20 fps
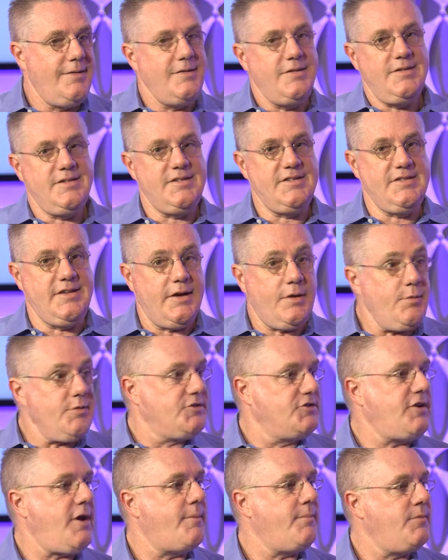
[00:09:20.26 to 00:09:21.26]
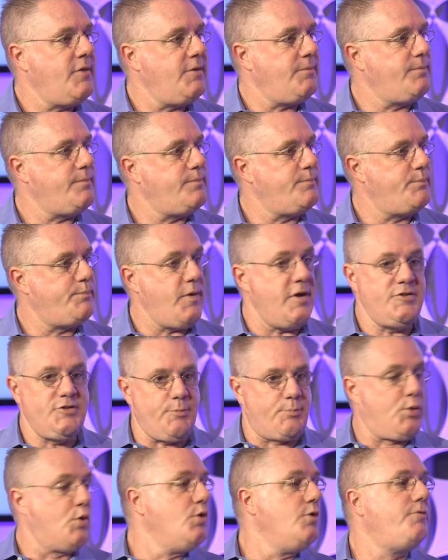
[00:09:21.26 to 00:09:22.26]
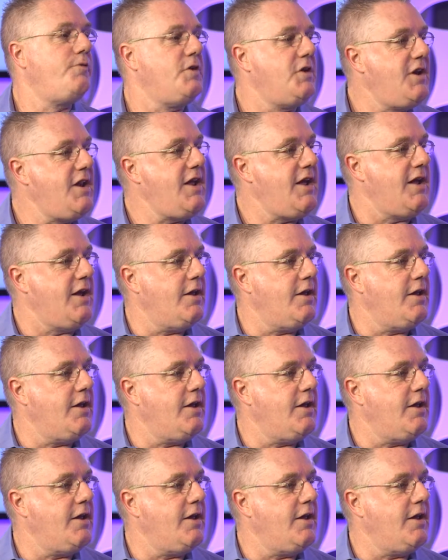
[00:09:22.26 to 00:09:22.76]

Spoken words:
stick with something that is a proven need.